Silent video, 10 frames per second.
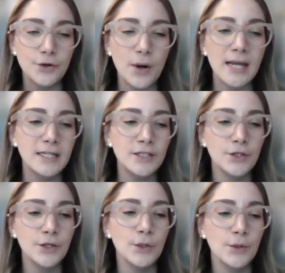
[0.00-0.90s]
trying
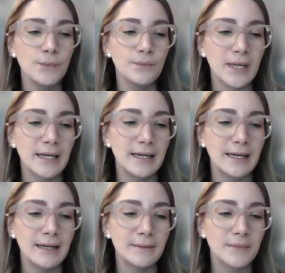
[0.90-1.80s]
to
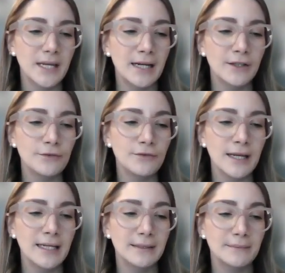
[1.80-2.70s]
kind of
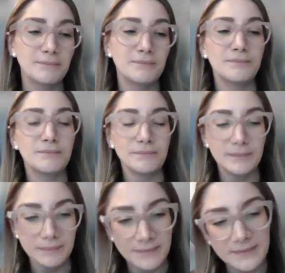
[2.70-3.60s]
like
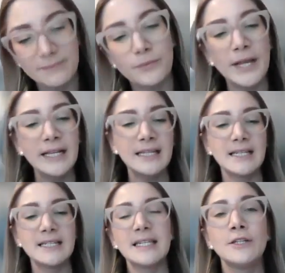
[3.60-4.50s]
bring
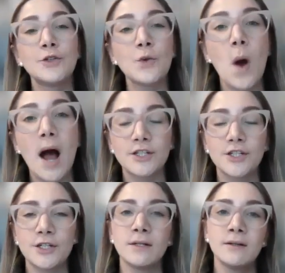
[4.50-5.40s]
this into
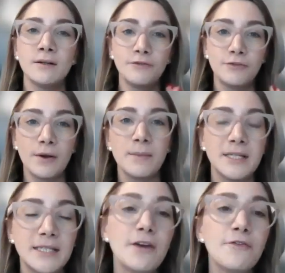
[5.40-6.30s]
action from
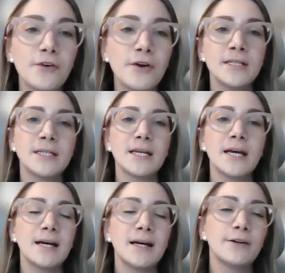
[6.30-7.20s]
a different
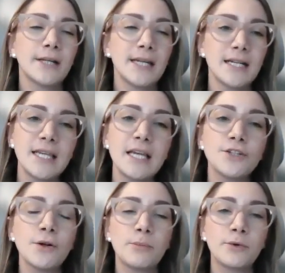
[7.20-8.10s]

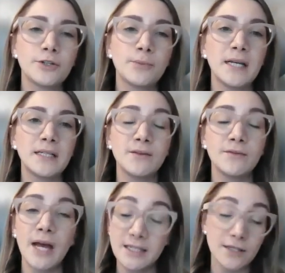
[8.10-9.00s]
organizational
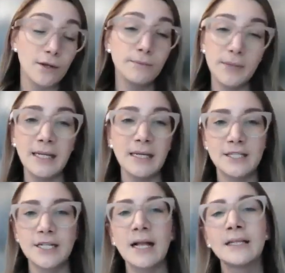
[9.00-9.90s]
perspective has been
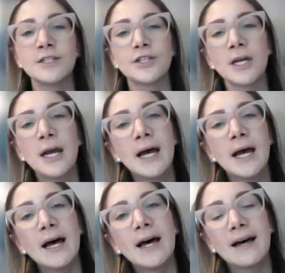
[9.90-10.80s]
a challenge,
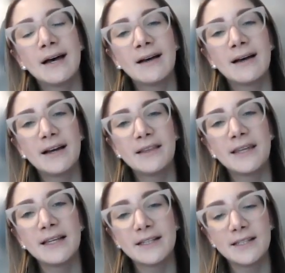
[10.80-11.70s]
I
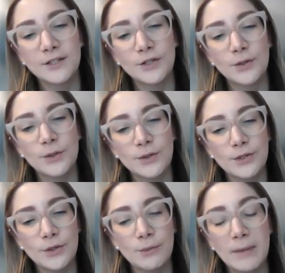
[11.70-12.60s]
think,
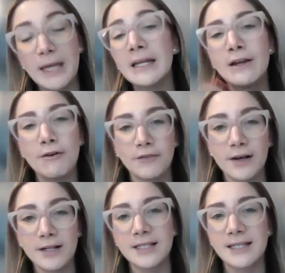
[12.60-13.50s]
to many of
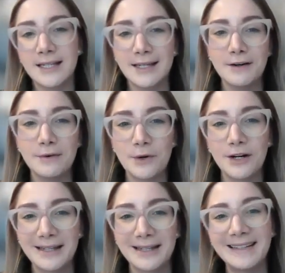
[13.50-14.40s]
us here
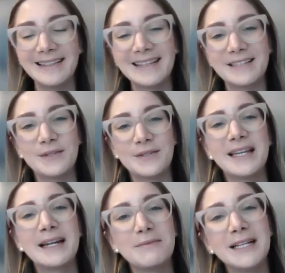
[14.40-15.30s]
working in the
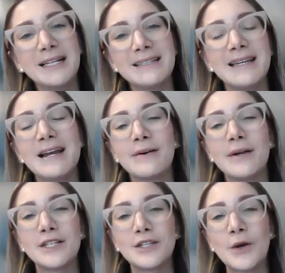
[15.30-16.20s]
sustainability
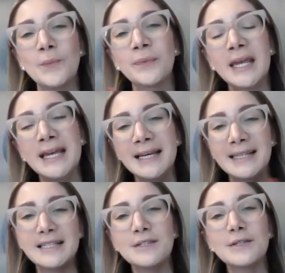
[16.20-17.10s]
area. So
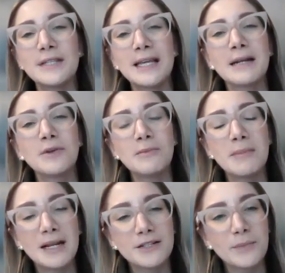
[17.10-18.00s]
this sustainable
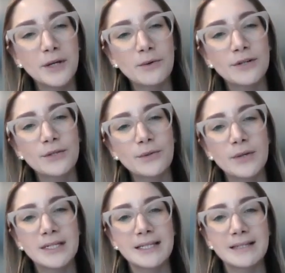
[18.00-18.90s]
management course
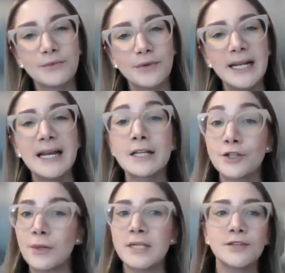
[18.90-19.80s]
was really a
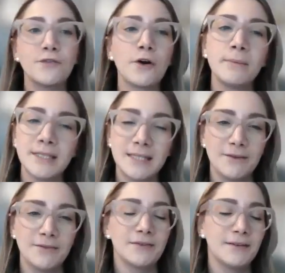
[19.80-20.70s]

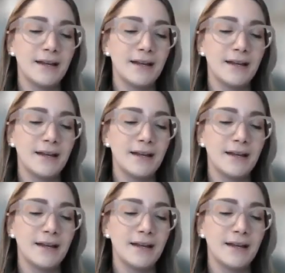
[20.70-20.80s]
transformative